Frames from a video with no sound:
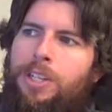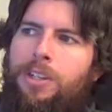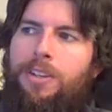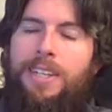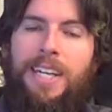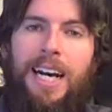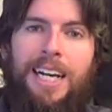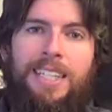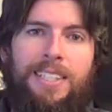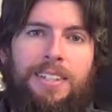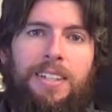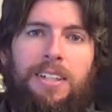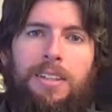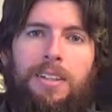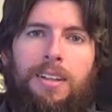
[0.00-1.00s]

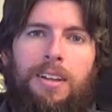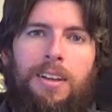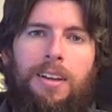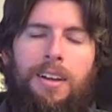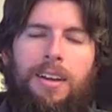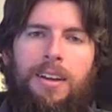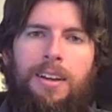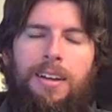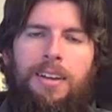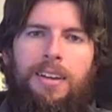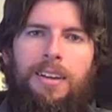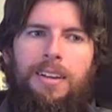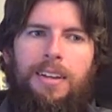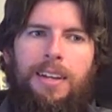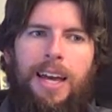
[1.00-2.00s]
Dysart
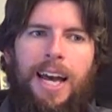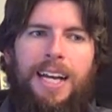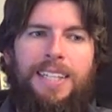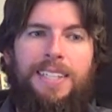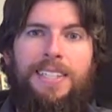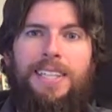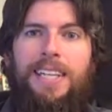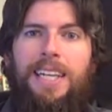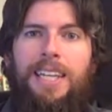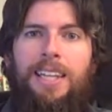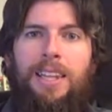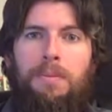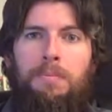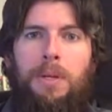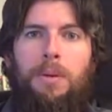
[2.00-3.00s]
has
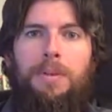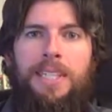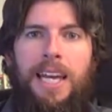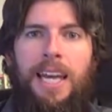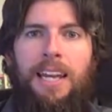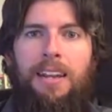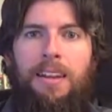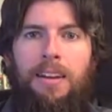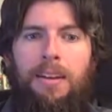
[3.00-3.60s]
seen the mutated